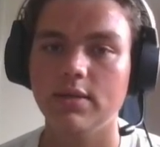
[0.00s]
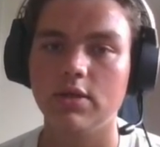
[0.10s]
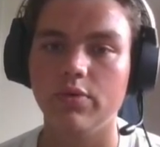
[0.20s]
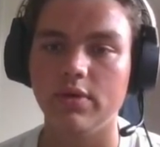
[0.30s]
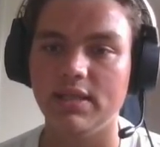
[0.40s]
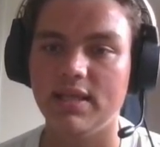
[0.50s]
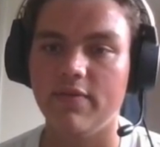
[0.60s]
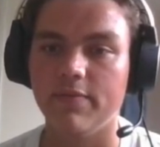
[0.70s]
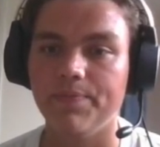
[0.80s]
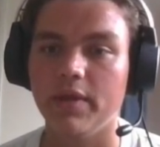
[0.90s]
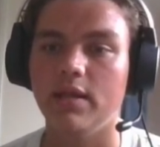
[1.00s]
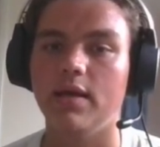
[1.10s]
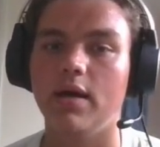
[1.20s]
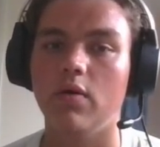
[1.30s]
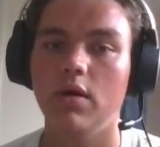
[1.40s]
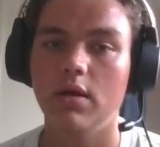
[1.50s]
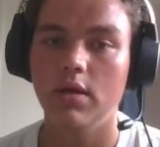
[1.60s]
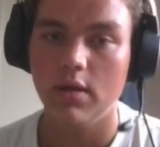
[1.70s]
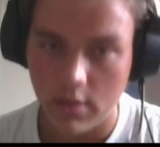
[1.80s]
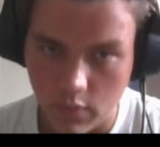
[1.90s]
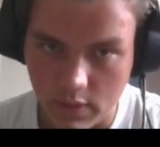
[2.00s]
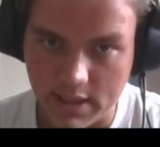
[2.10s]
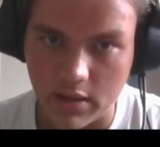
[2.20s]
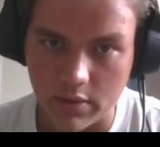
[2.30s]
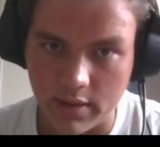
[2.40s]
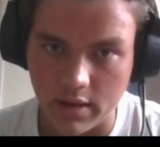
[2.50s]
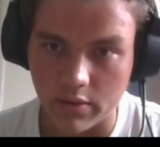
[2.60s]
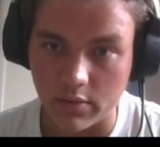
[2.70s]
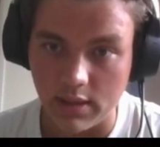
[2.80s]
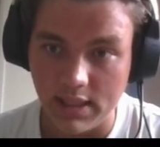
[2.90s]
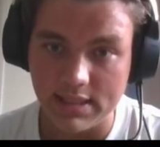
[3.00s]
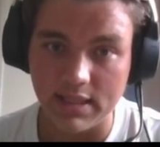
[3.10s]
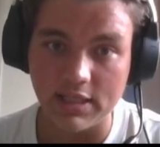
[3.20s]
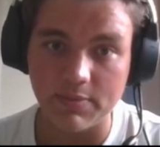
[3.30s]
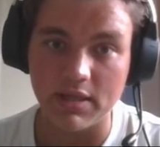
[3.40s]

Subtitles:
So rook e7, and now we take on e6,